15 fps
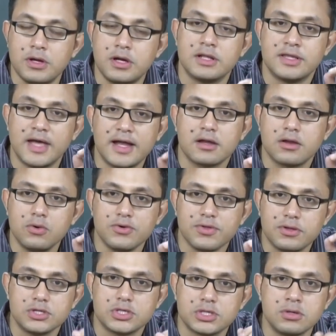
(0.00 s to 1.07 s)
And that
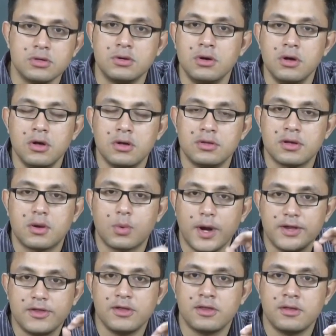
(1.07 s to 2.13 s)
goes to show the
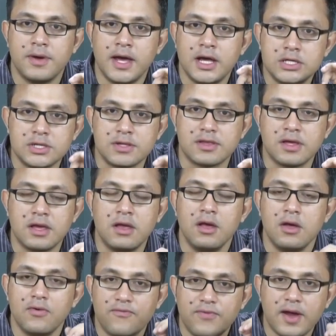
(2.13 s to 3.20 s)
crisis of agency
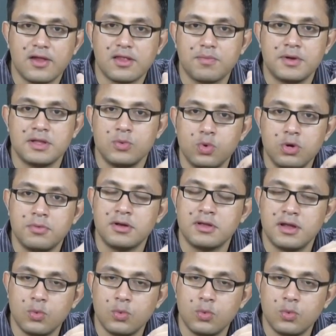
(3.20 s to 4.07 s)
faced by the woman,